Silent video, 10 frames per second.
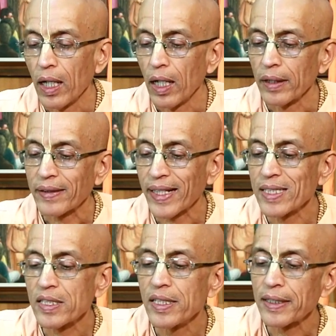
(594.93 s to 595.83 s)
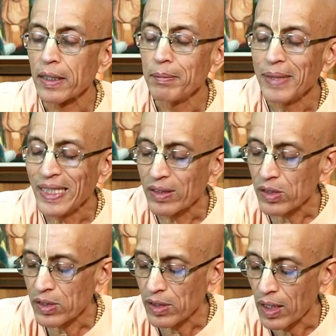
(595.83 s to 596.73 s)
uh, transcendental
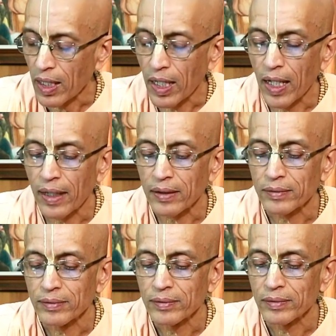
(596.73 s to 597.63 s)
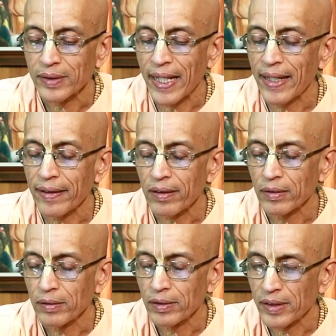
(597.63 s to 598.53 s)
means are
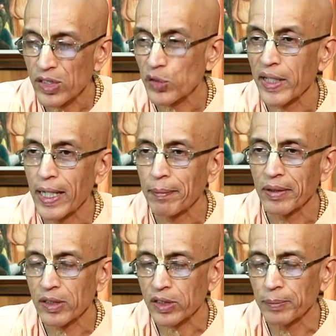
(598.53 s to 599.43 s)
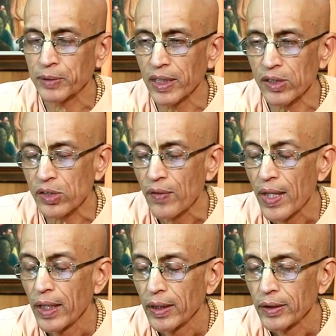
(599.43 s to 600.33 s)
there described in the scriptures
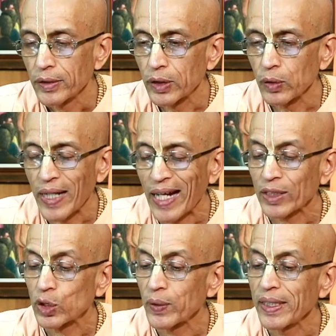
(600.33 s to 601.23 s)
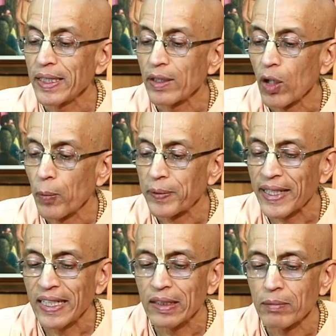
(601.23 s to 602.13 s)
to actually
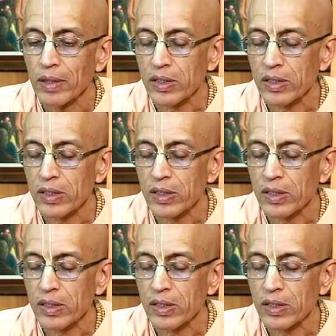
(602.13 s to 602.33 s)
obtain the